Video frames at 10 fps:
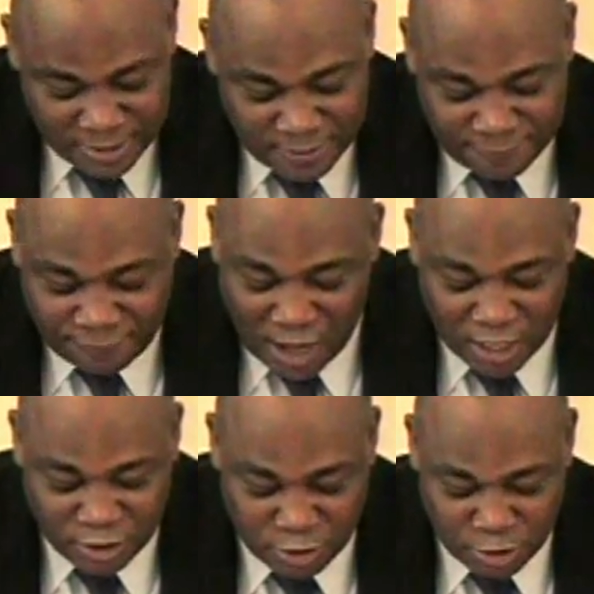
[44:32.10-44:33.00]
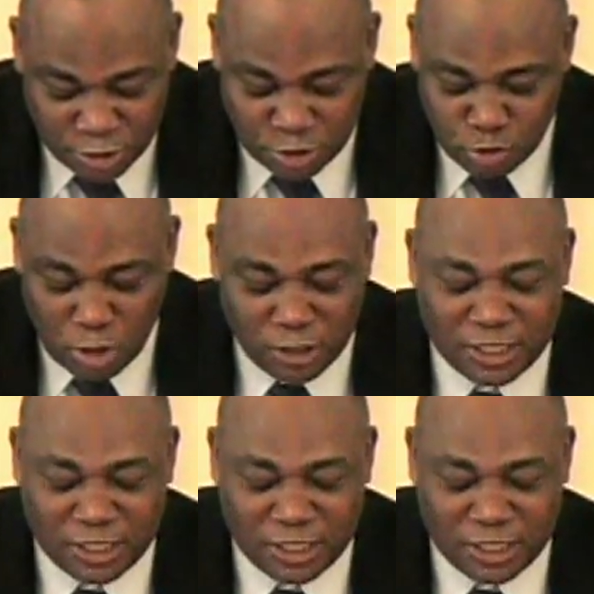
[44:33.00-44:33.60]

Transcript: Father, you are